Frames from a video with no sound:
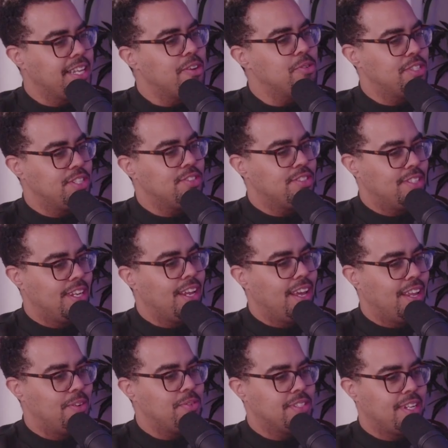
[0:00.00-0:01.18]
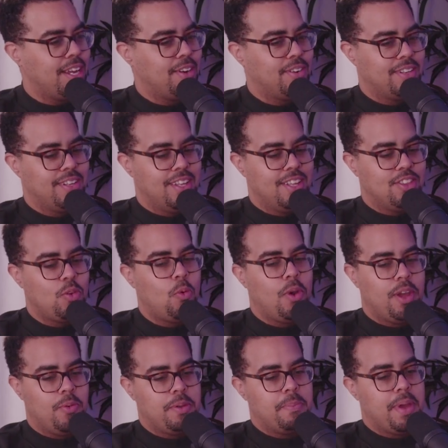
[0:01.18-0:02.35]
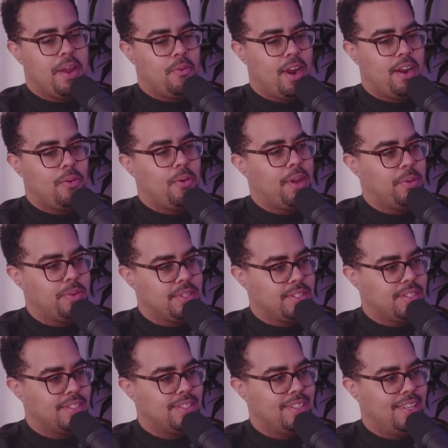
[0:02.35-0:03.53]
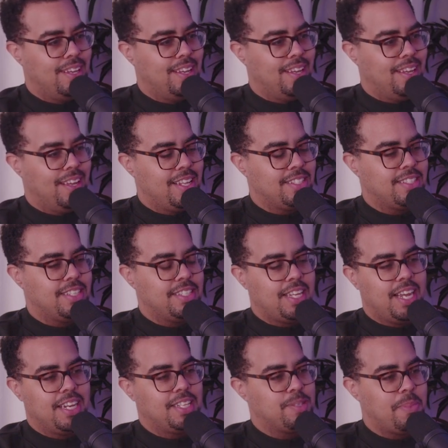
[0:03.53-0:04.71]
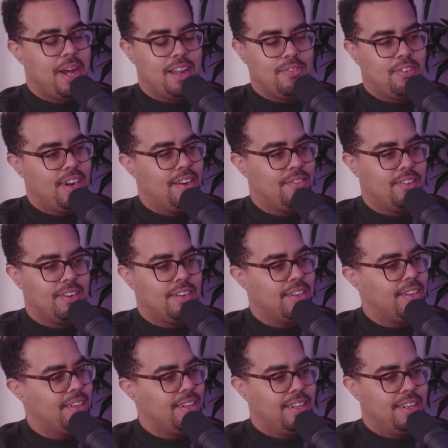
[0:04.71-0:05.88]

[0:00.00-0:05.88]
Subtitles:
I think that was interesting. Yeah, it was like the way we met right away was instantaneous bond forever.